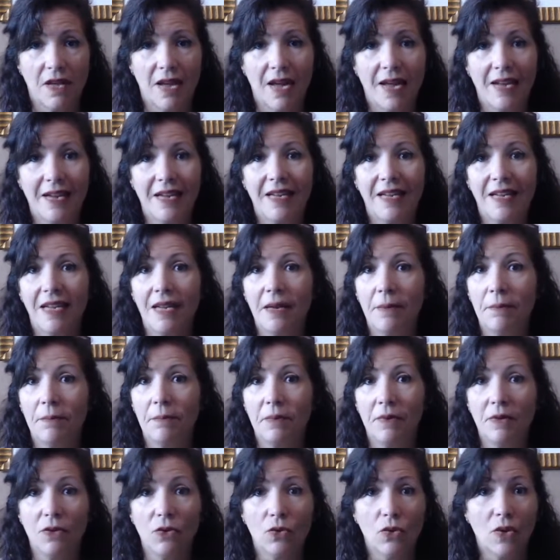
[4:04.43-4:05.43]

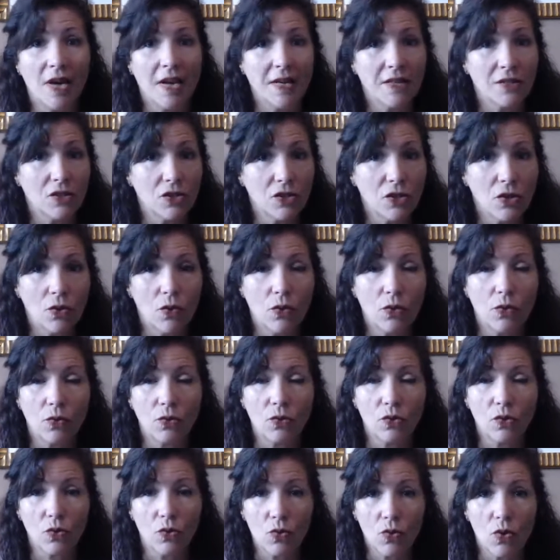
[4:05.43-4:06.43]
You guys know,
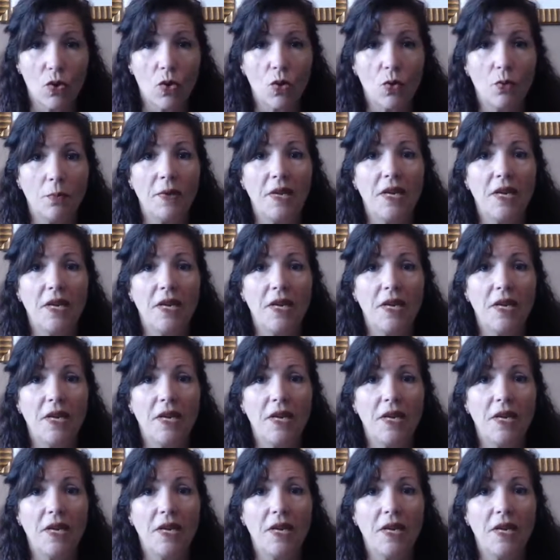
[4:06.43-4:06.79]
those who know